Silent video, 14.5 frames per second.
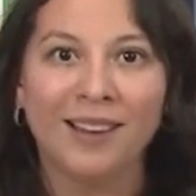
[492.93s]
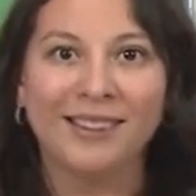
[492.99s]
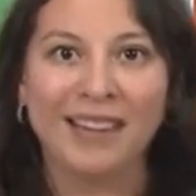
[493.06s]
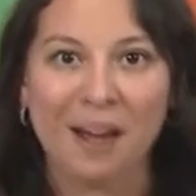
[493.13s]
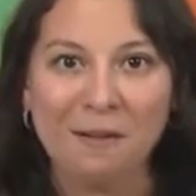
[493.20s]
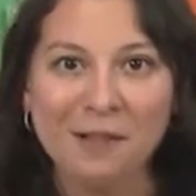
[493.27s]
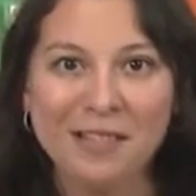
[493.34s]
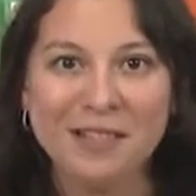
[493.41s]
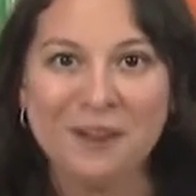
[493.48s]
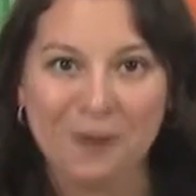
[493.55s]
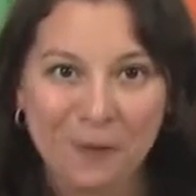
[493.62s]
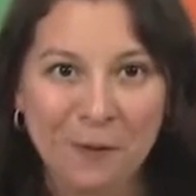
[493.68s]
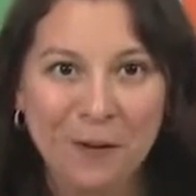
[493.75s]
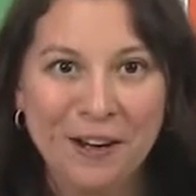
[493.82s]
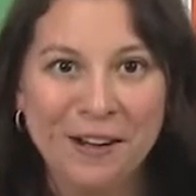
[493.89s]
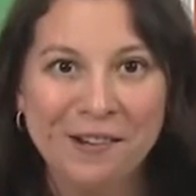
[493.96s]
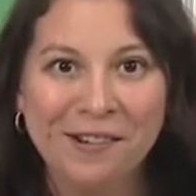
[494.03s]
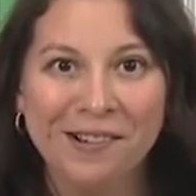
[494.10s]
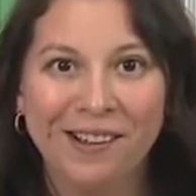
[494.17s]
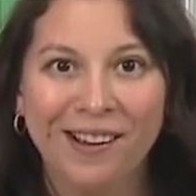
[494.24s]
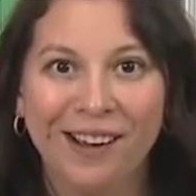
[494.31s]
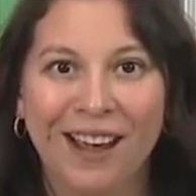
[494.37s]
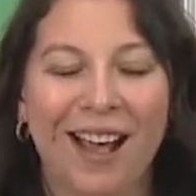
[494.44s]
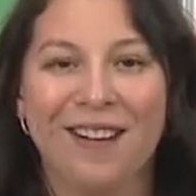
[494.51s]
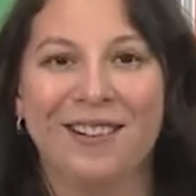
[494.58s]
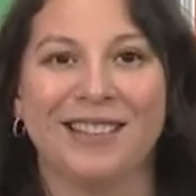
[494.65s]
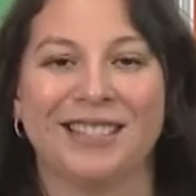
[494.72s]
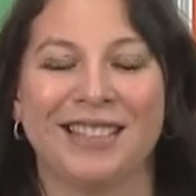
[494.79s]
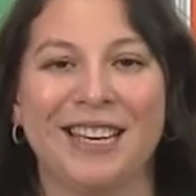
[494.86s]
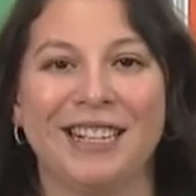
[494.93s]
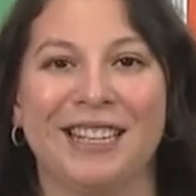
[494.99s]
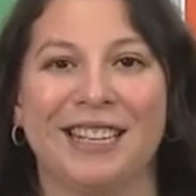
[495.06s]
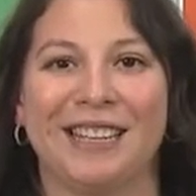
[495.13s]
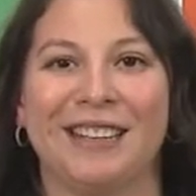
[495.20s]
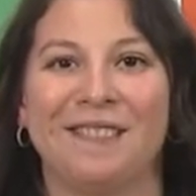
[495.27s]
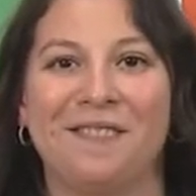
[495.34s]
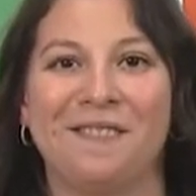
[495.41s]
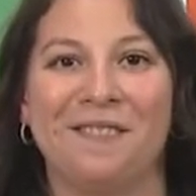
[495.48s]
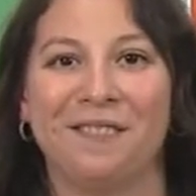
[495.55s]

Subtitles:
That was new for you? How exciting!